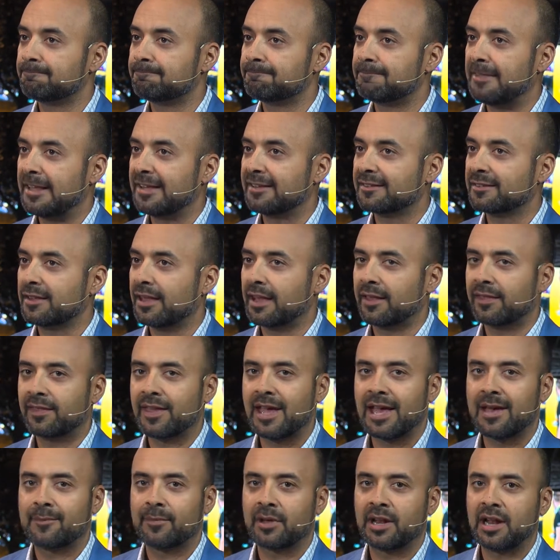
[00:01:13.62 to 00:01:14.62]
things like
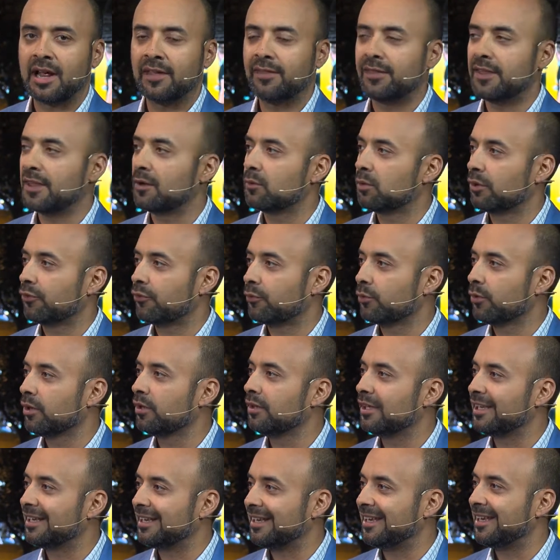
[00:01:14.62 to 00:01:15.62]
that, but I think what's
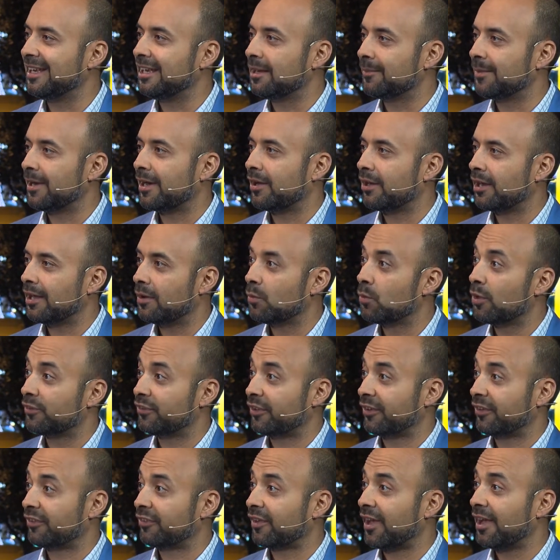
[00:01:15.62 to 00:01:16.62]
really key about it and
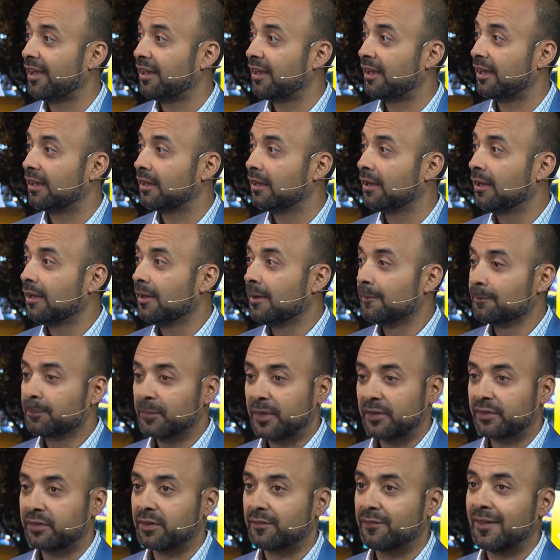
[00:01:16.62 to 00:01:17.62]
what's exciting
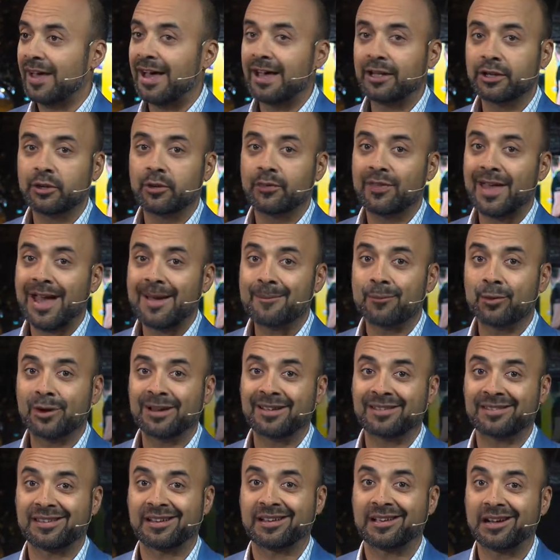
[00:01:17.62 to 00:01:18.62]
is the value that
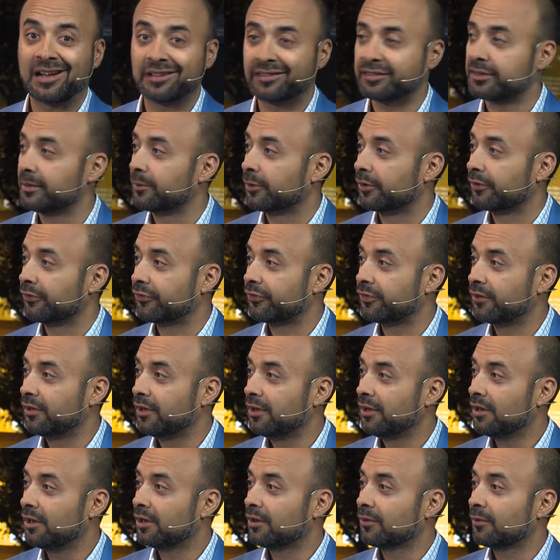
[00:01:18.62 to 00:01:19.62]
brings to customers,
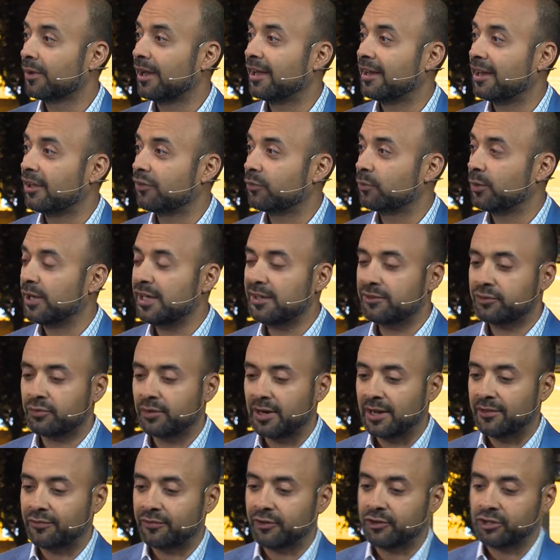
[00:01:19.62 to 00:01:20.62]
right? As we
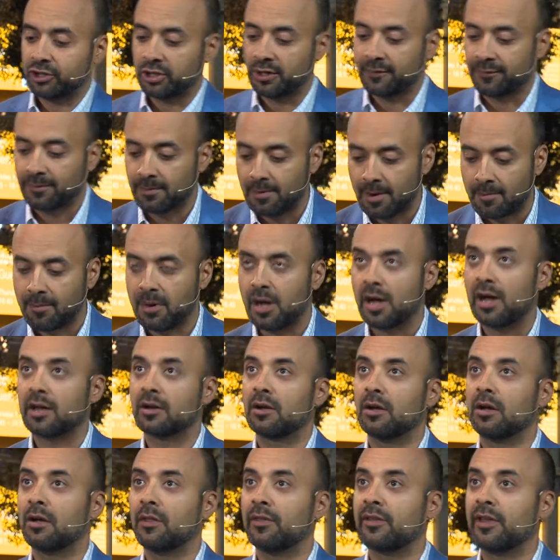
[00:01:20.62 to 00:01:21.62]
transition from a
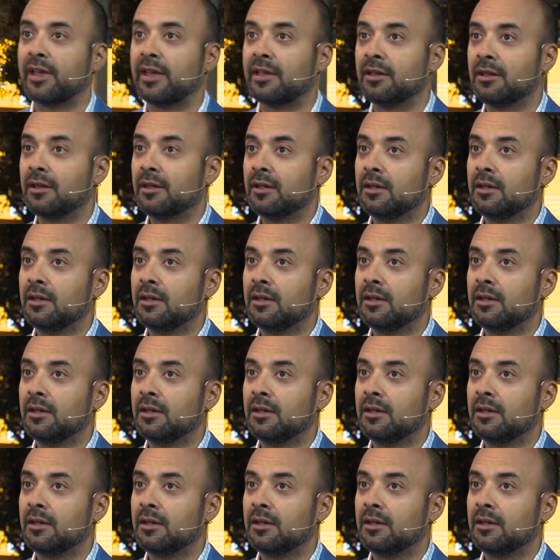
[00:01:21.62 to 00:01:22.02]
model that